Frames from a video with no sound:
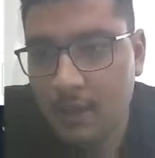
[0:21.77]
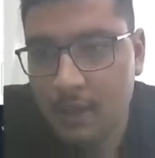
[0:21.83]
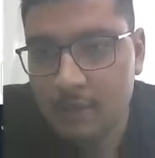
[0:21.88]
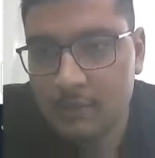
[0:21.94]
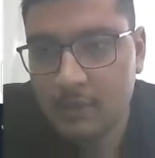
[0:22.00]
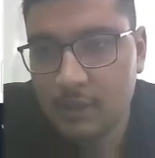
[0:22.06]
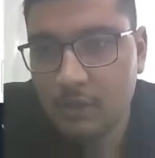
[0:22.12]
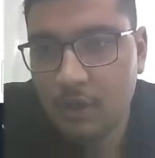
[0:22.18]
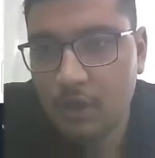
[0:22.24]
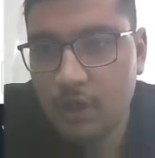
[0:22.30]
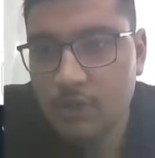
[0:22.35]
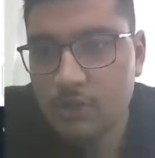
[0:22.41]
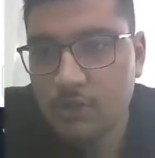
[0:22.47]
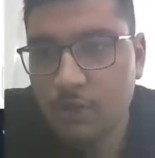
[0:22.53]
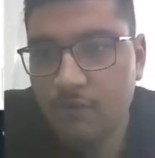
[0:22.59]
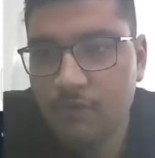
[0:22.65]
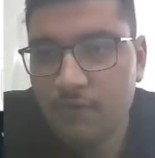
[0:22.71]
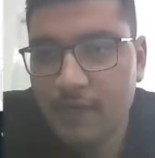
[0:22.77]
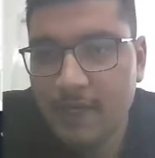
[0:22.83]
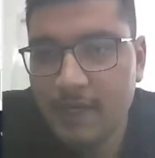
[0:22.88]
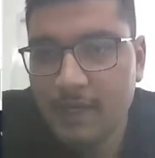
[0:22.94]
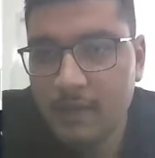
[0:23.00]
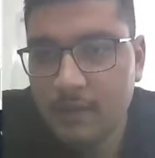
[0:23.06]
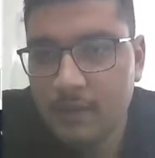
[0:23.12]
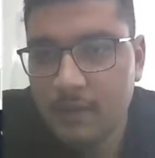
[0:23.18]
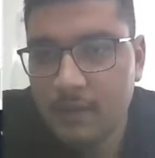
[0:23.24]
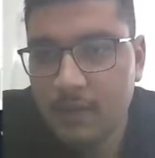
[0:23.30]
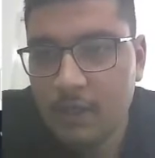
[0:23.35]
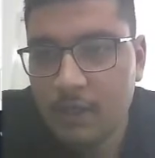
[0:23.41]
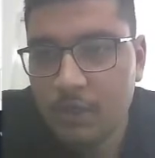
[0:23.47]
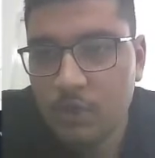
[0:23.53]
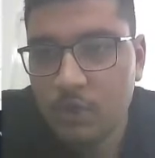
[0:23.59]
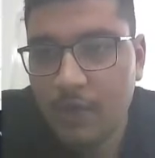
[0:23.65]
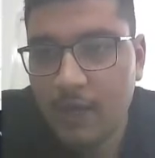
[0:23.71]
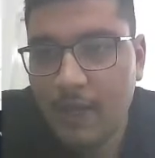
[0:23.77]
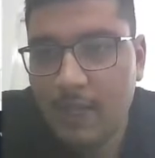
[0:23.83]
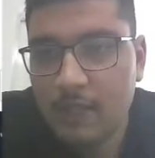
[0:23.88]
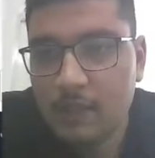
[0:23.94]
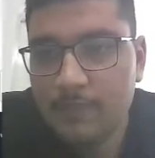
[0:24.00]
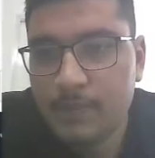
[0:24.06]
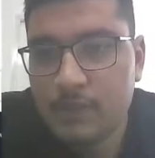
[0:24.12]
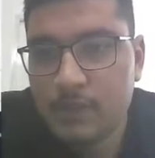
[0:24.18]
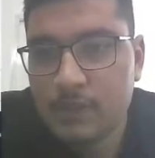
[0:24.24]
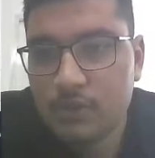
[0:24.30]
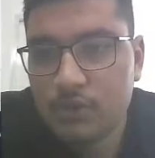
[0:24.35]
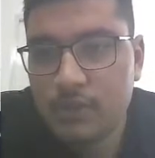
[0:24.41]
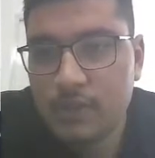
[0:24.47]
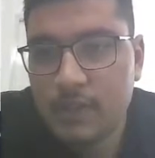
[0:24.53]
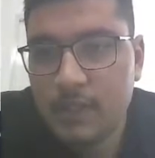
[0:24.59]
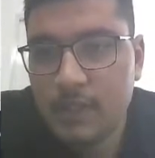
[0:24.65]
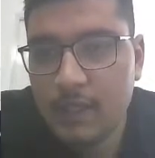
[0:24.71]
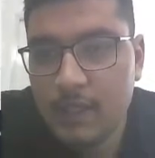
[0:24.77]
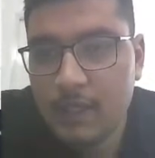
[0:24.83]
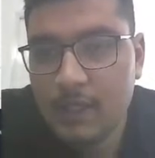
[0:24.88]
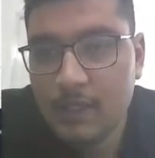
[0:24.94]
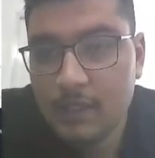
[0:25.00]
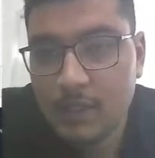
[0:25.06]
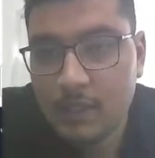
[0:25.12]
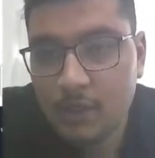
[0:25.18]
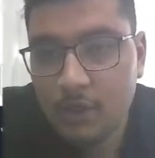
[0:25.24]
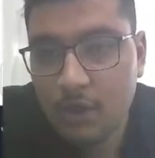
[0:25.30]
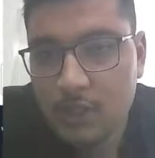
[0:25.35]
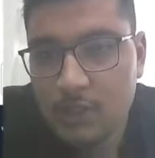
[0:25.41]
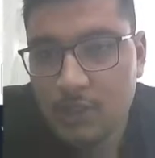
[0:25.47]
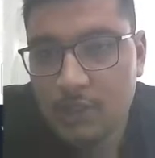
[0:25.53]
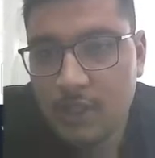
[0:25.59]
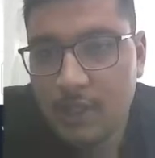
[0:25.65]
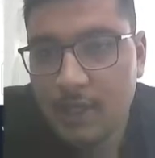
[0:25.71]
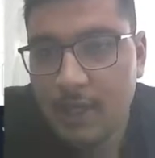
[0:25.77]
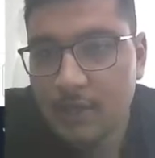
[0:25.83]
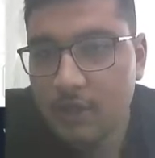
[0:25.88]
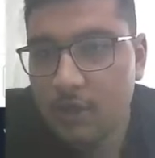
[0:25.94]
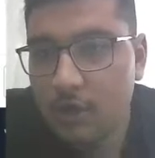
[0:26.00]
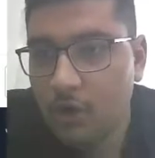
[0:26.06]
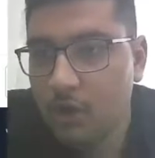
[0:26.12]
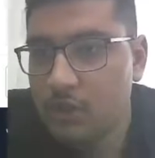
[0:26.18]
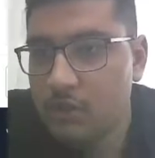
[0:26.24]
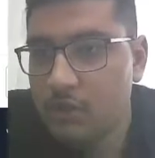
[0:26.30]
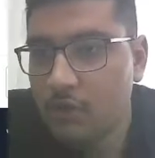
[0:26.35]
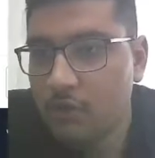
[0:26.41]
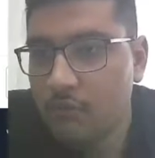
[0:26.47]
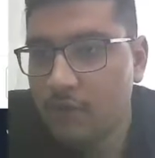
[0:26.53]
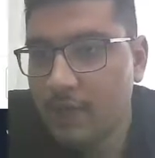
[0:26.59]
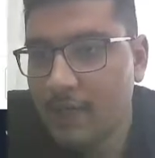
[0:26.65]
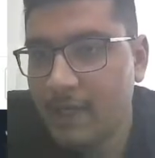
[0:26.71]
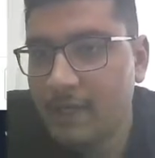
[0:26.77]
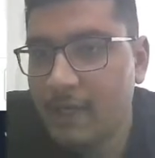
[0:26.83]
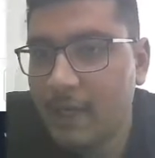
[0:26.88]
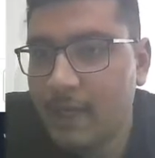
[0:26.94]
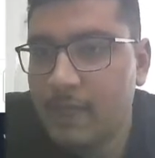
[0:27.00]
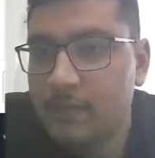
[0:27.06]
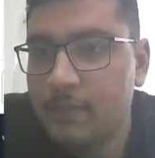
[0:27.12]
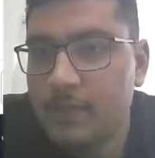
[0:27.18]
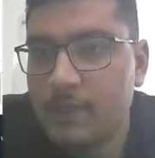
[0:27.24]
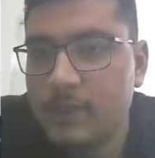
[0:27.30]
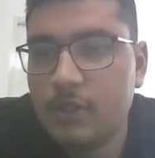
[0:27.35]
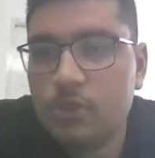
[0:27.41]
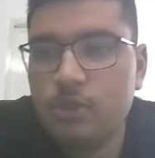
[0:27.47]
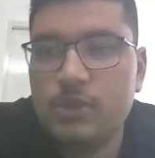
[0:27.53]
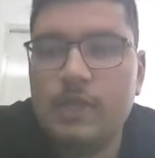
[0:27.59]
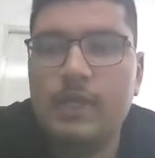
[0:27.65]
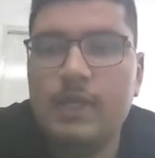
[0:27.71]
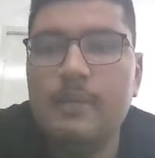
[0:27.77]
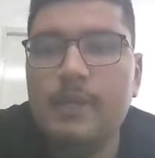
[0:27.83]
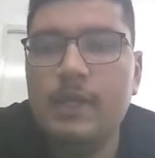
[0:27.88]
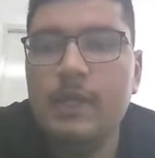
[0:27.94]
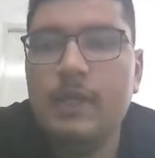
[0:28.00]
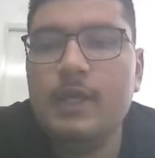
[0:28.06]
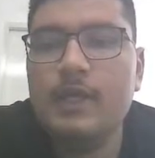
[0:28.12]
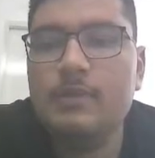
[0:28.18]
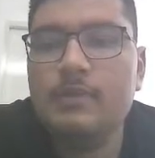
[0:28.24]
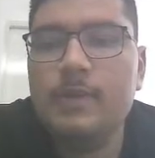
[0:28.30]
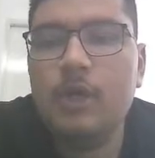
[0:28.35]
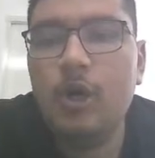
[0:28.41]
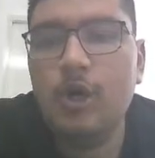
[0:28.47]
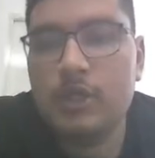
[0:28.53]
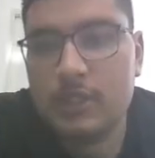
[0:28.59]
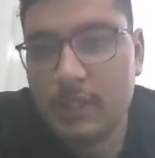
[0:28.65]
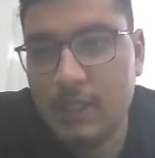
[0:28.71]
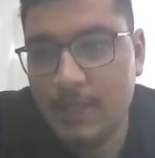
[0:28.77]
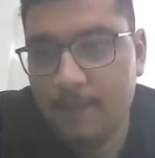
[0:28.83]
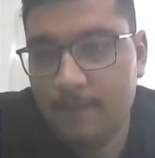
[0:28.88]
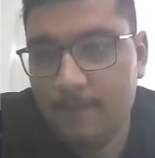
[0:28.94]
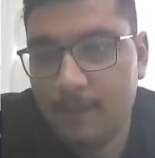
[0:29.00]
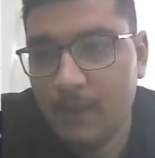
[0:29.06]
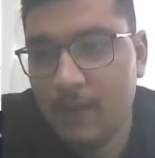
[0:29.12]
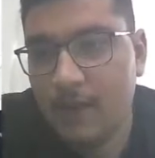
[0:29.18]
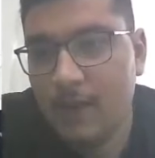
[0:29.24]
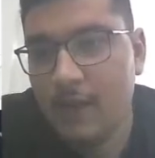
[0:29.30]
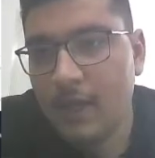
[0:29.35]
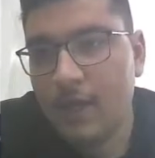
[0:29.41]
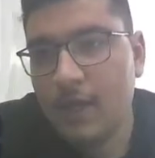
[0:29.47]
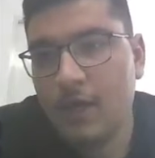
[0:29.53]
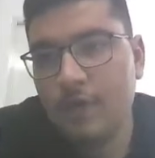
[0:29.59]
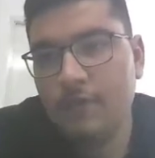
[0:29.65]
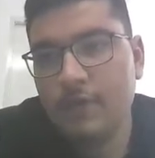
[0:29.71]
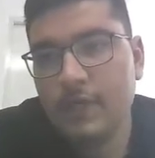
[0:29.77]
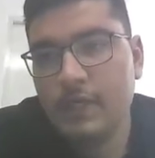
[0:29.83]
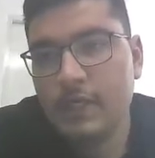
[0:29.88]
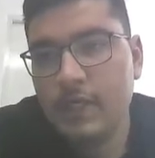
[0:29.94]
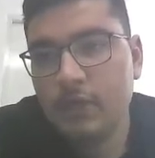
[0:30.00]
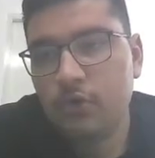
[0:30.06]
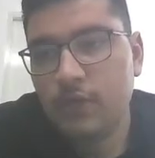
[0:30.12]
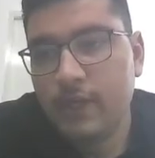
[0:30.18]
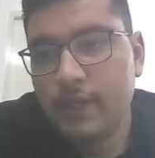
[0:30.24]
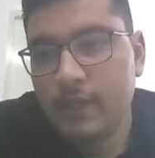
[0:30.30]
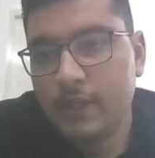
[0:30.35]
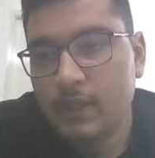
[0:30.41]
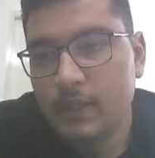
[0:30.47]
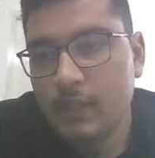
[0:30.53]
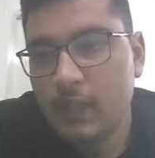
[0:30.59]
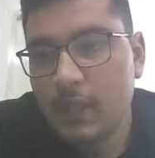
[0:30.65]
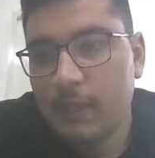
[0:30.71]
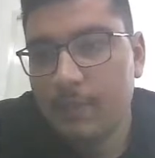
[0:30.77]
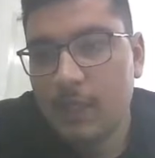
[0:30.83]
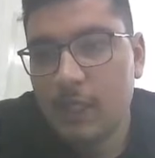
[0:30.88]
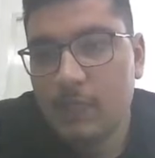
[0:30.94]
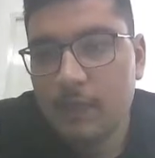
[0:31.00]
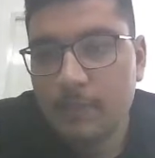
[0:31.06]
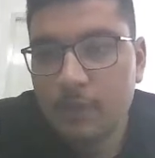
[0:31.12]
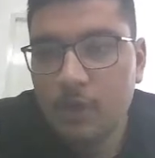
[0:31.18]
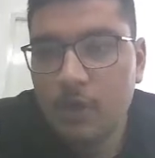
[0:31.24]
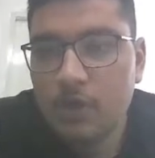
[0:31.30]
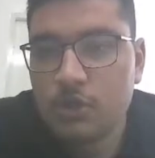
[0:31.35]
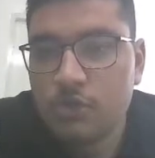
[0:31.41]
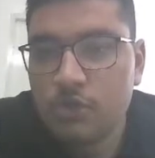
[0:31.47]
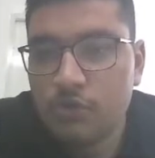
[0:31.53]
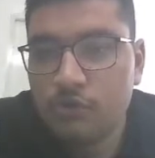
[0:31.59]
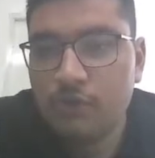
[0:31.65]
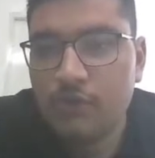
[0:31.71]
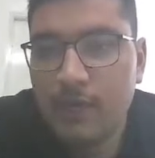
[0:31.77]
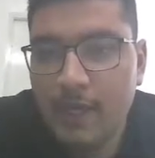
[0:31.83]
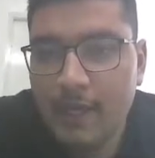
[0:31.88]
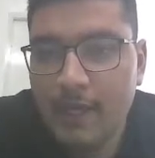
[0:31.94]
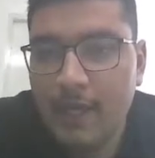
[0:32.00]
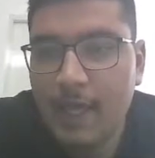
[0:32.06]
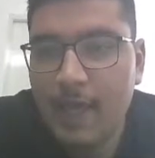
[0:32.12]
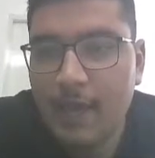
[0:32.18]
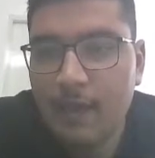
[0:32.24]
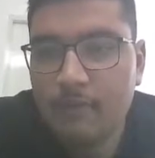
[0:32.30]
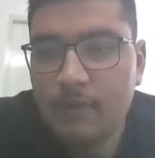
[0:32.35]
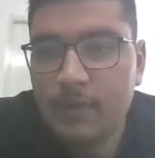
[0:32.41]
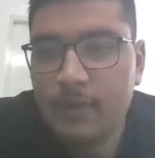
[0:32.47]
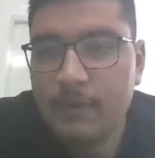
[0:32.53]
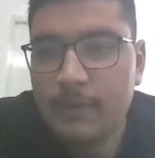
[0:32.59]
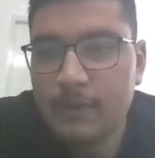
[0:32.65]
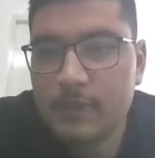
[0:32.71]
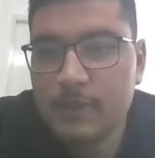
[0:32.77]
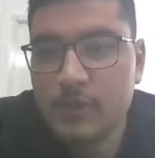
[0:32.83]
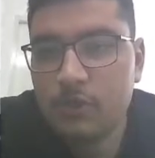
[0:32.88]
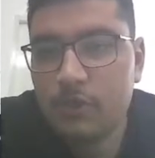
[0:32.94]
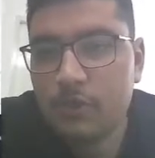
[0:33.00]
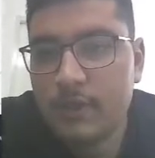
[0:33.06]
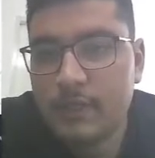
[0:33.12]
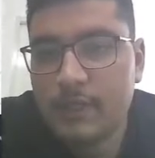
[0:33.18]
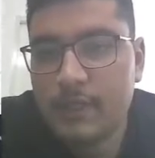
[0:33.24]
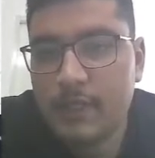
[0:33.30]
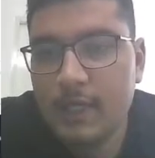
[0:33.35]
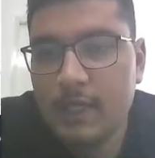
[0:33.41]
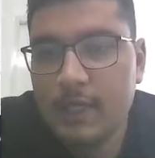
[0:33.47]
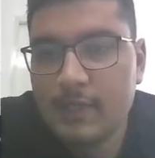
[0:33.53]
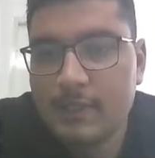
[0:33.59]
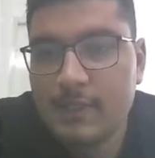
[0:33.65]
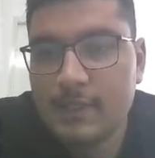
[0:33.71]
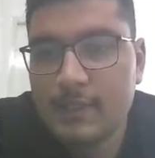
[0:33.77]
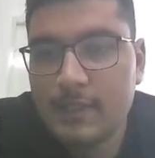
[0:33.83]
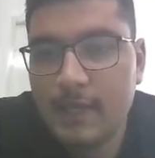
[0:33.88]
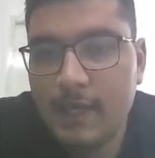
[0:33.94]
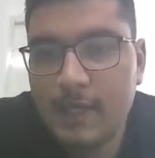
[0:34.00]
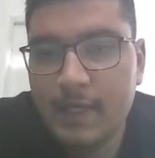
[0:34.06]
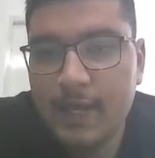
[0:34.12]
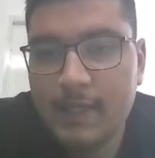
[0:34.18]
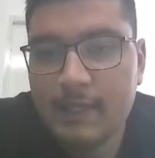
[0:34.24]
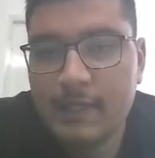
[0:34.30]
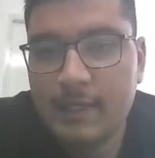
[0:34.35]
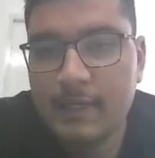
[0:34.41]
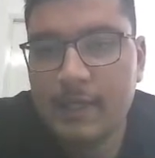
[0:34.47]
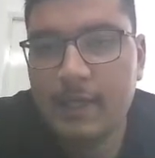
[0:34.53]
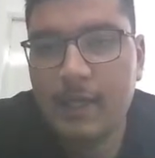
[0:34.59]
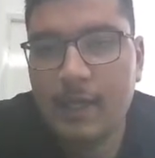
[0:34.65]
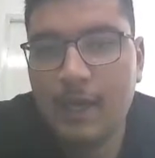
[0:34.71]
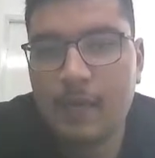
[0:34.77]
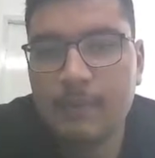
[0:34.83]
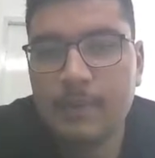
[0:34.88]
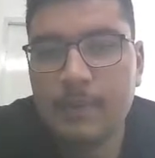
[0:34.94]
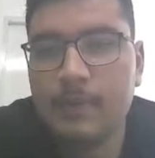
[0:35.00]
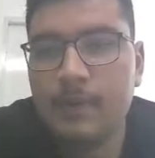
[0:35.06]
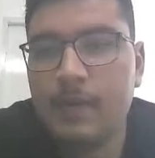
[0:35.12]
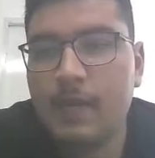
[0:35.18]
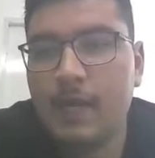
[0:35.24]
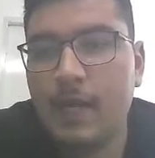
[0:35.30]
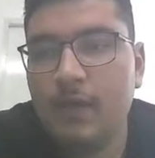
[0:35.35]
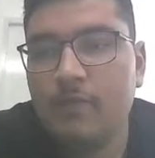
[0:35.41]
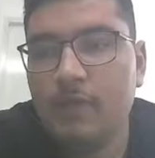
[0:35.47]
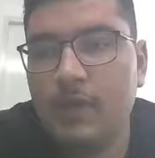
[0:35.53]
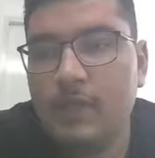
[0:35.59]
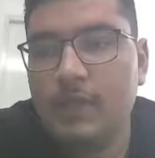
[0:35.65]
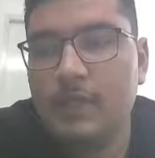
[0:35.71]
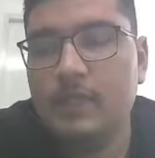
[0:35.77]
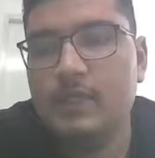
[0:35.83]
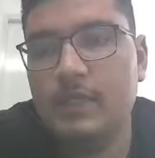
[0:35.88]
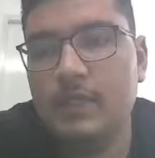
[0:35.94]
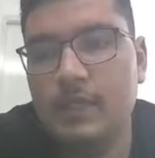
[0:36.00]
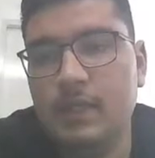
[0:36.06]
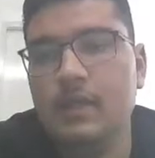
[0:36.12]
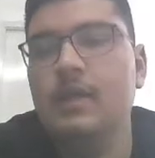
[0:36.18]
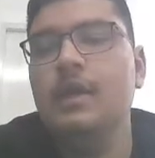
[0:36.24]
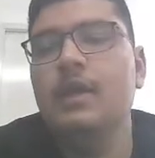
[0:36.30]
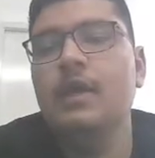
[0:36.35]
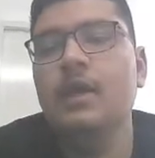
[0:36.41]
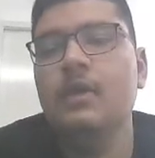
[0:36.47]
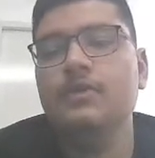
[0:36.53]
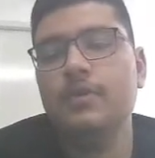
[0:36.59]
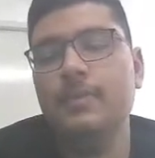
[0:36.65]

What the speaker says: the cost of flying to ith person to city A is a cost I and the cost of flying ith person to city B is b cost I. We need to return the minimum cost to fly every person to a city such that exactly n people arrive in each city. So